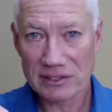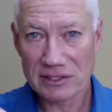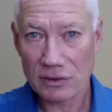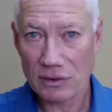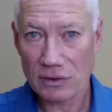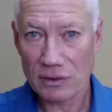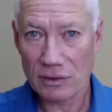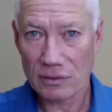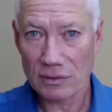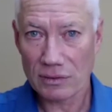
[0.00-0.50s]

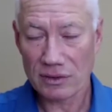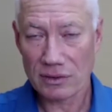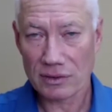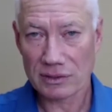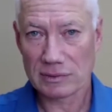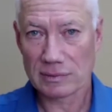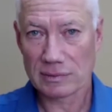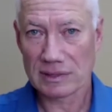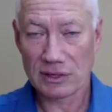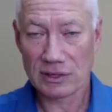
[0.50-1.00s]
So you're,
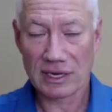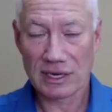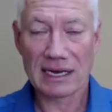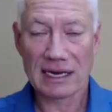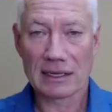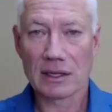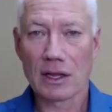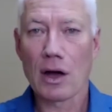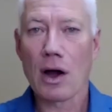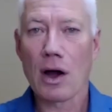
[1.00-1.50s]
you're
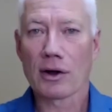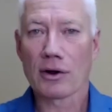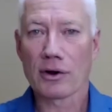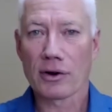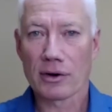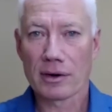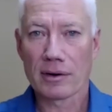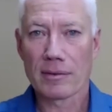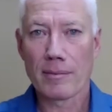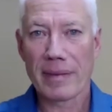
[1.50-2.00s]
getting
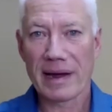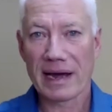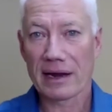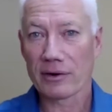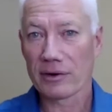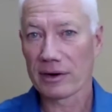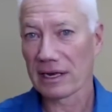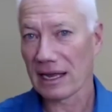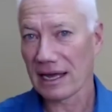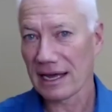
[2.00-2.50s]
longer
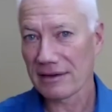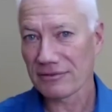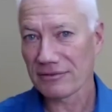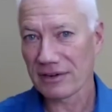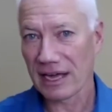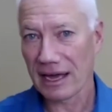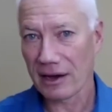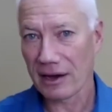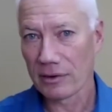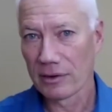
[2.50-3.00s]
battery life
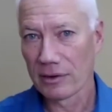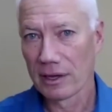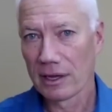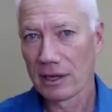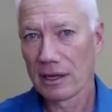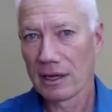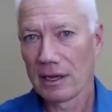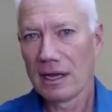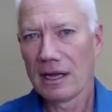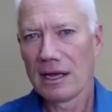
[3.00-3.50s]
now.
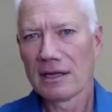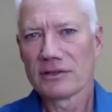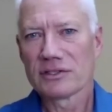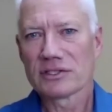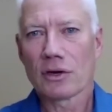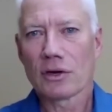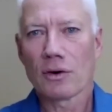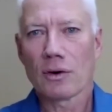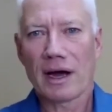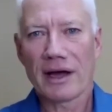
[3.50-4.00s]

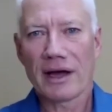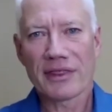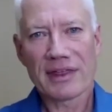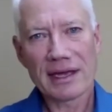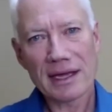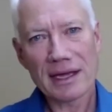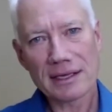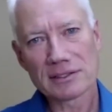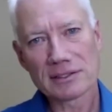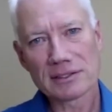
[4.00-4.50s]
So I
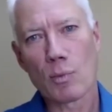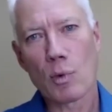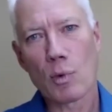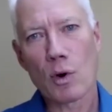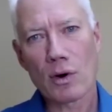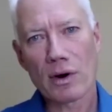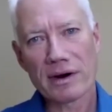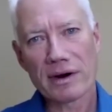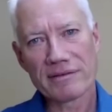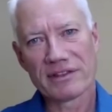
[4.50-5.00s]
think as
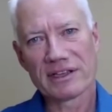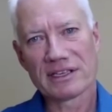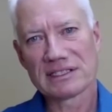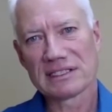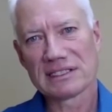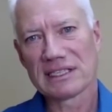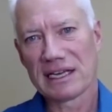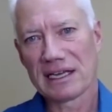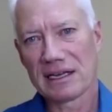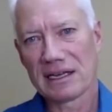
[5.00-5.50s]
more of this
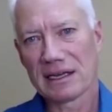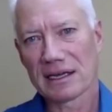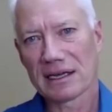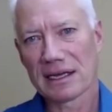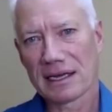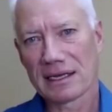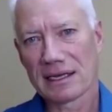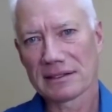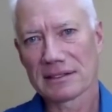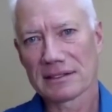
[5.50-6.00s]
data
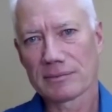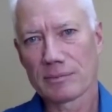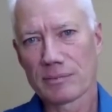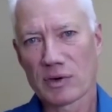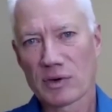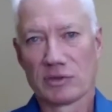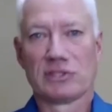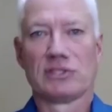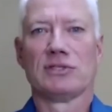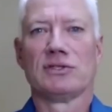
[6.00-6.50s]
gets
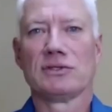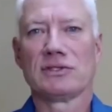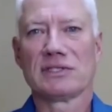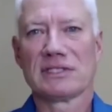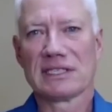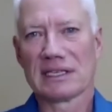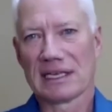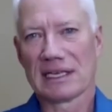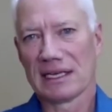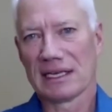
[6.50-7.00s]

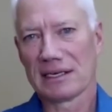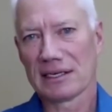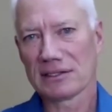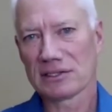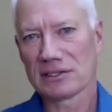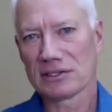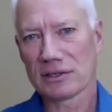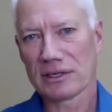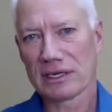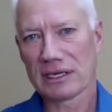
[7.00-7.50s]
produced in the
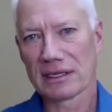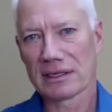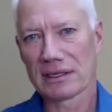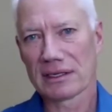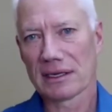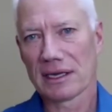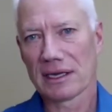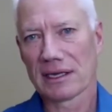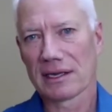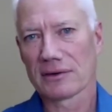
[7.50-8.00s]
industry
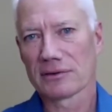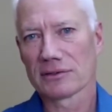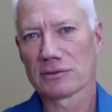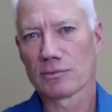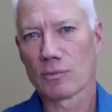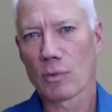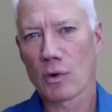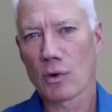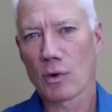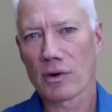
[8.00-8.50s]
and, and there's
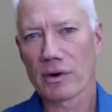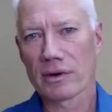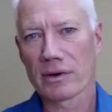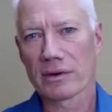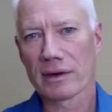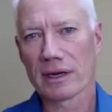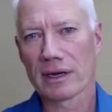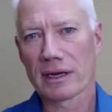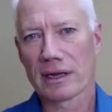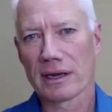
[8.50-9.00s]
more
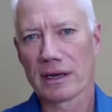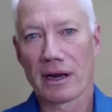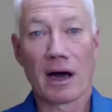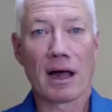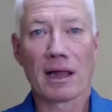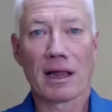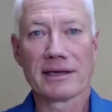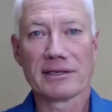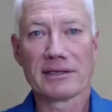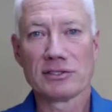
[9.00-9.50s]
uh,
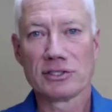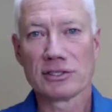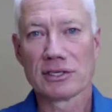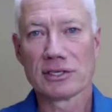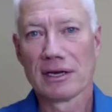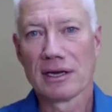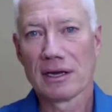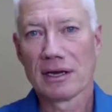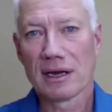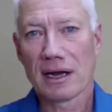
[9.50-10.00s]
knowledge,
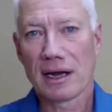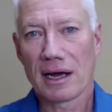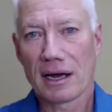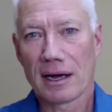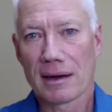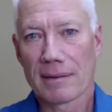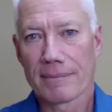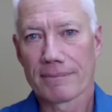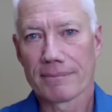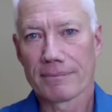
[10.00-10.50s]

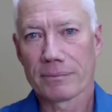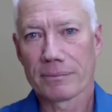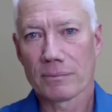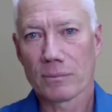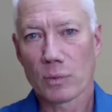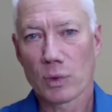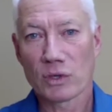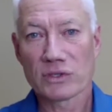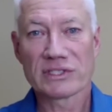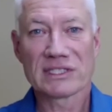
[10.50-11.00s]
um,
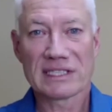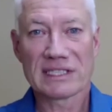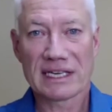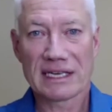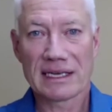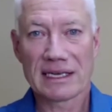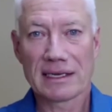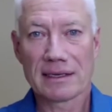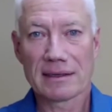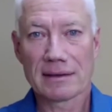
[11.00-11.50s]
we'll
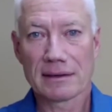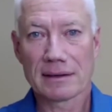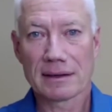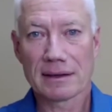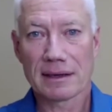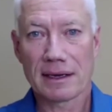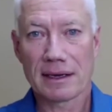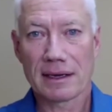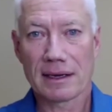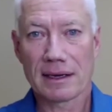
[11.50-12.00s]
see
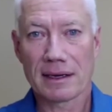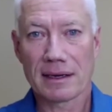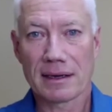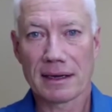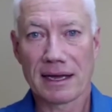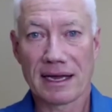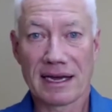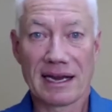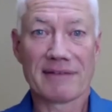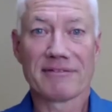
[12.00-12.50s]
uh,
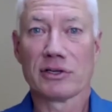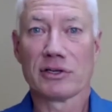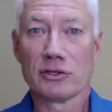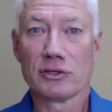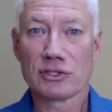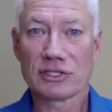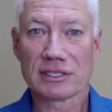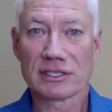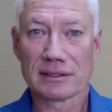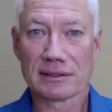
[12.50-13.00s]
an
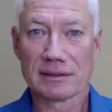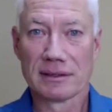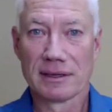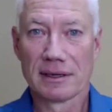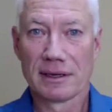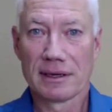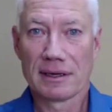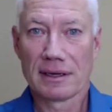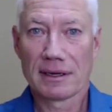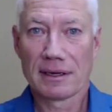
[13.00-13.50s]
evolution
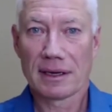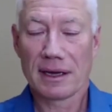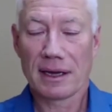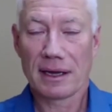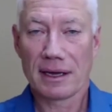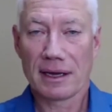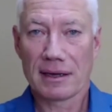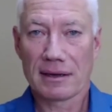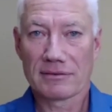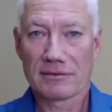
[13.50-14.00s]

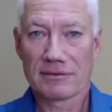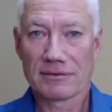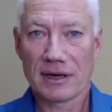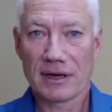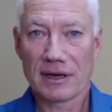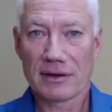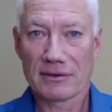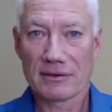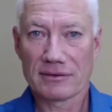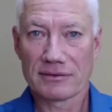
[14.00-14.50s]
of,
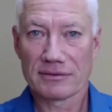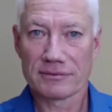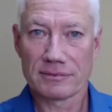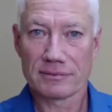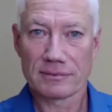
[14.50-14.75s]
of